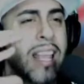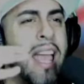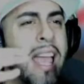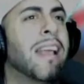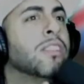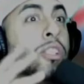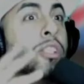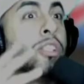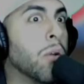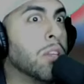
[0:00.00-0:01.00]
And
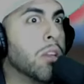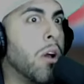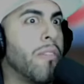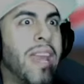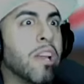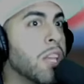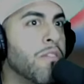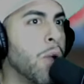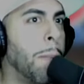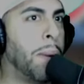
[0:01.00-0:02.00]
so they didn't give
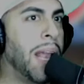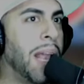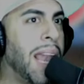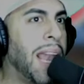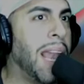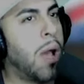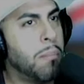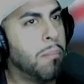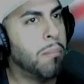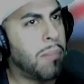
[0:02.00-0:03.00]
you a plate. So I'm
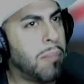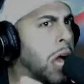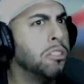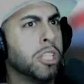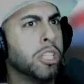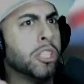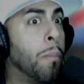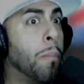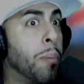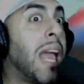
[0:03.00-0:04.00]
like, oh, I'll just
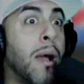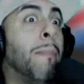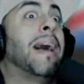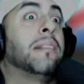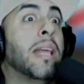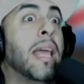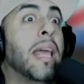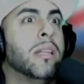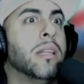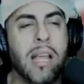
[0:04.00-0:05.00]
open it like a pastel
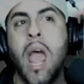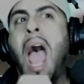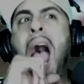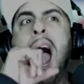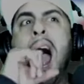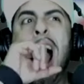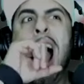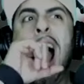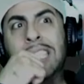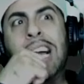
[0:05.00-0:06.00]
and say,
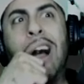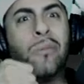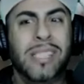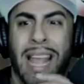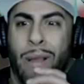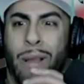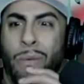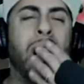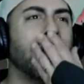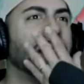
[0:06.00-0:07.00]
I was like,
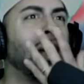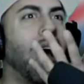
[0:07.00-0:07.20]
what the